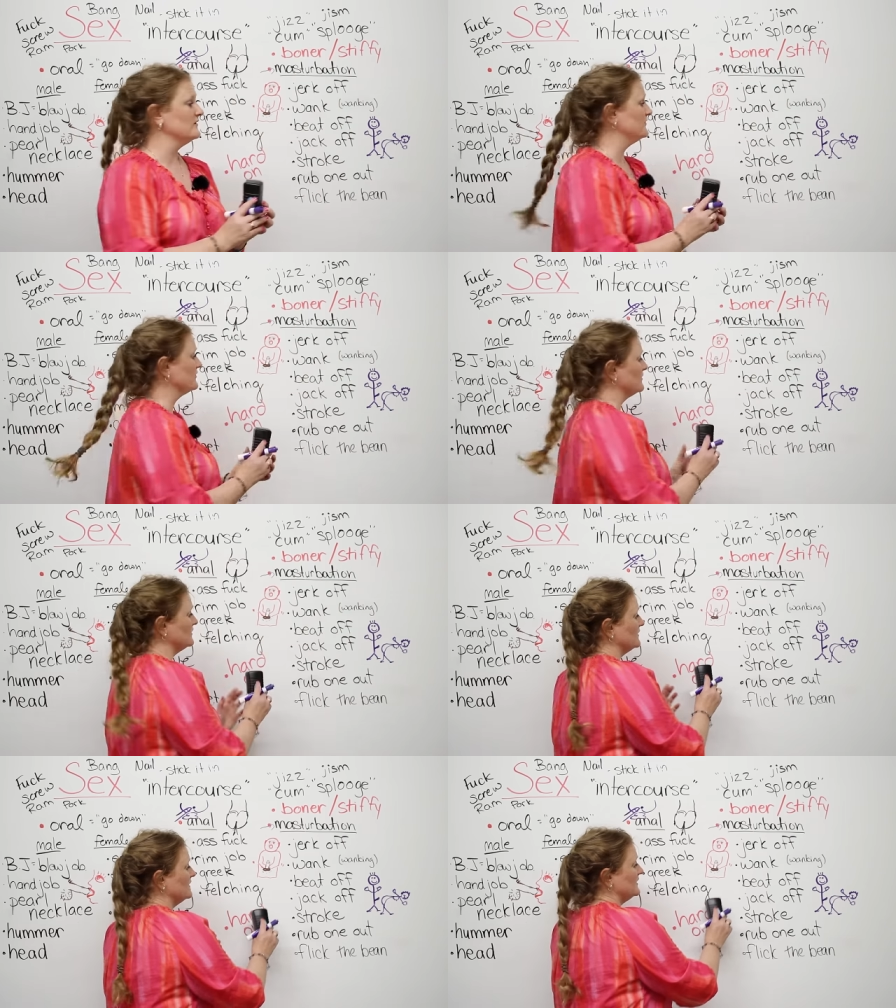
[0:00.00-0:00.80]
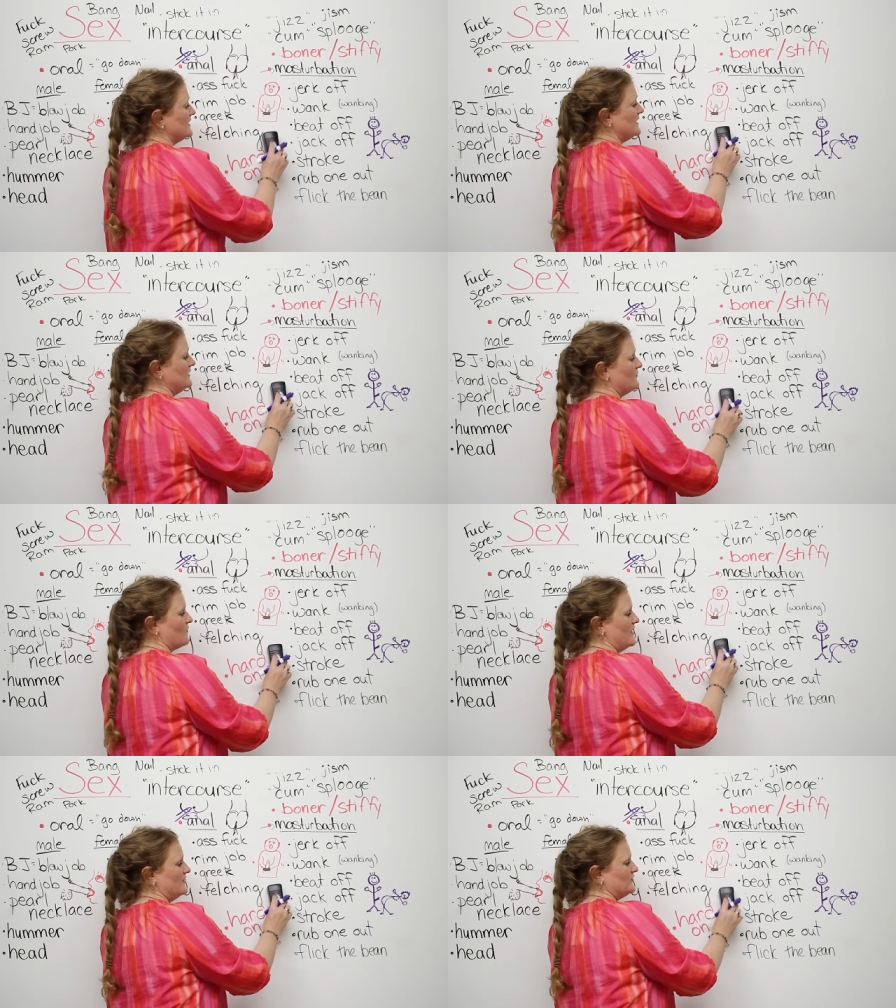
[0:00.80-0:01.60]
they're gonna
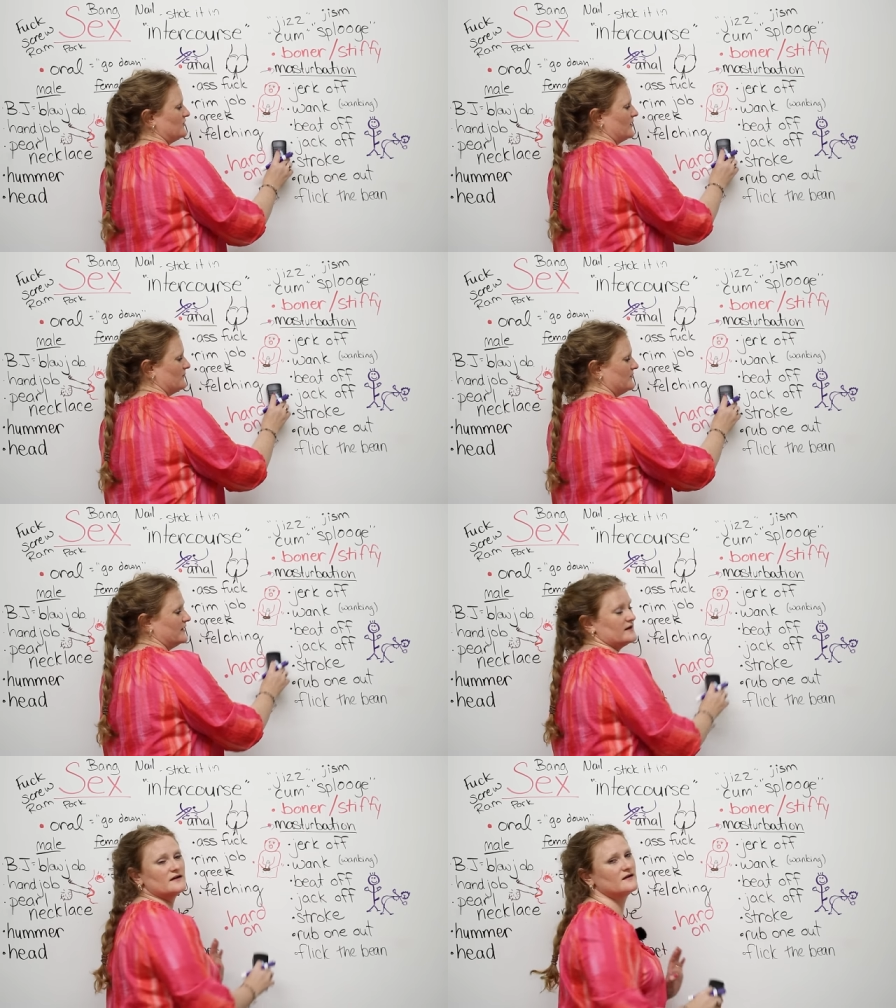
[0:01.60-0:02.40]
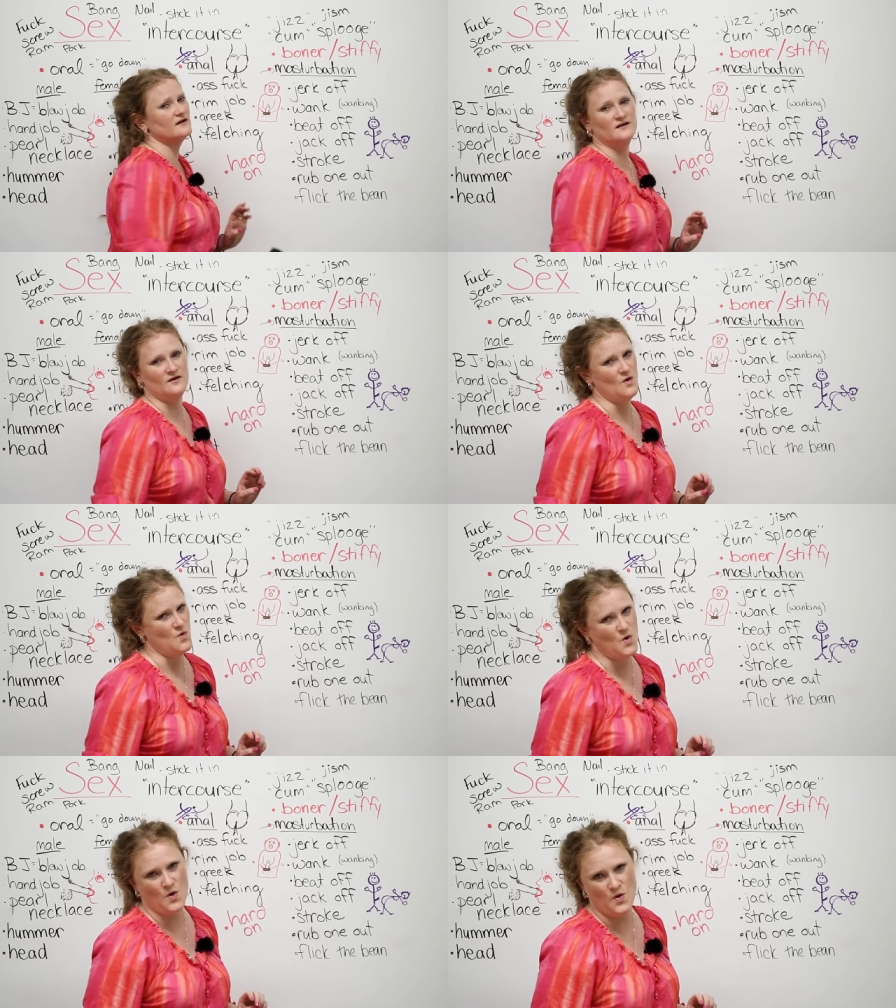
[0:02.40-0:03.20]
erase something. No, no,